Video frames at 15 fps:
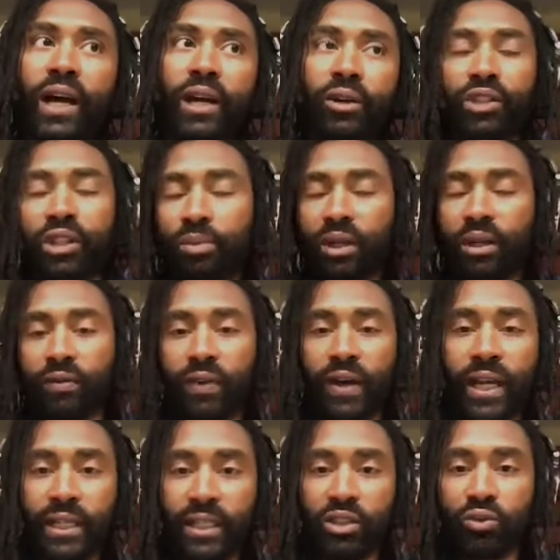something to
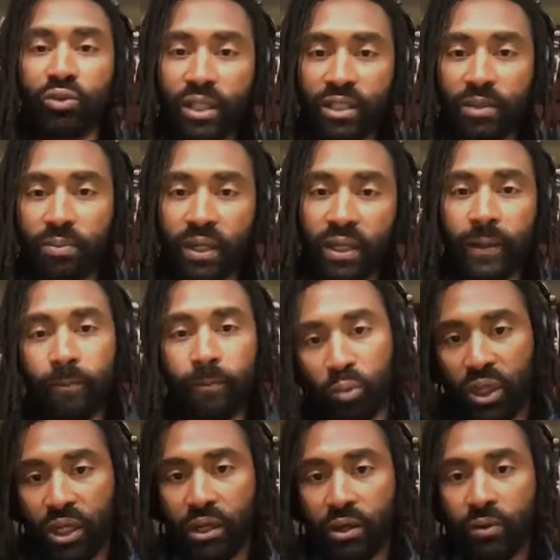find this recipe,
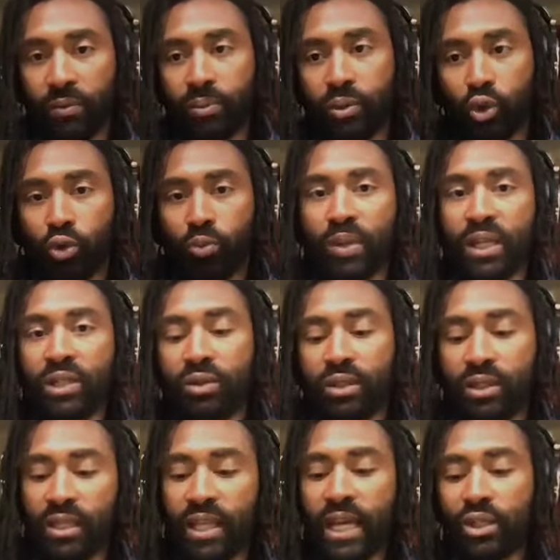you know, through
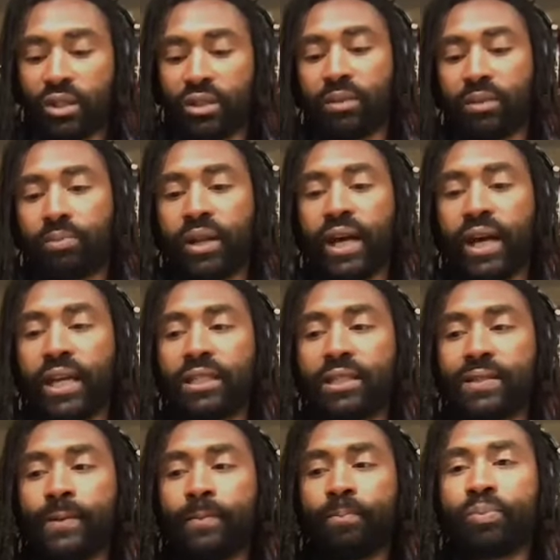Pinterest. And that just
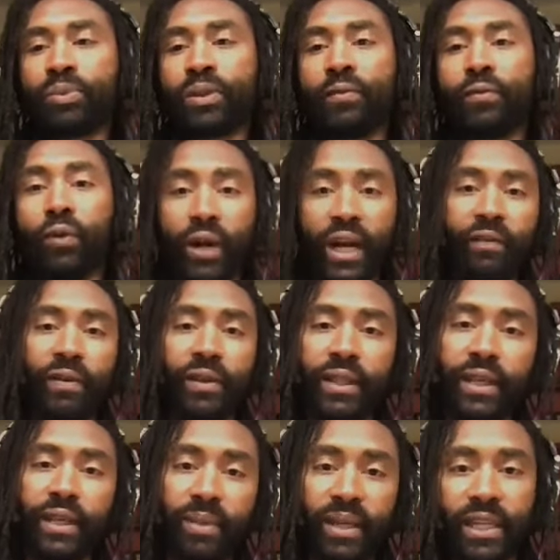applies for
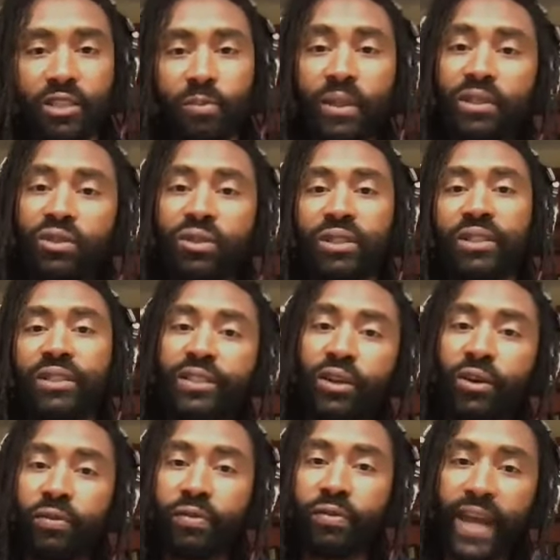everything because Pinterest is
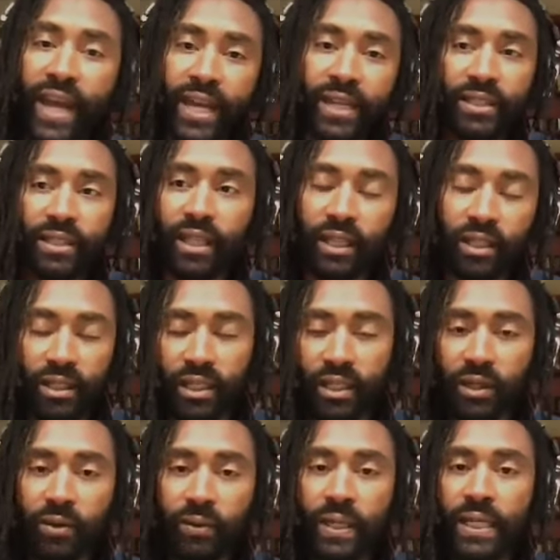so vast, like, you
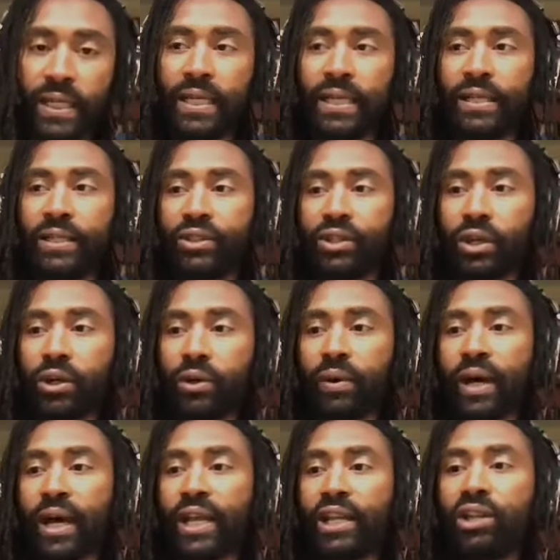know, so
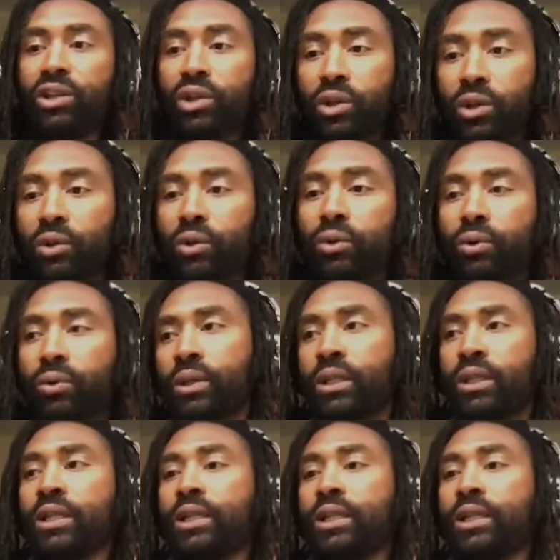I knew,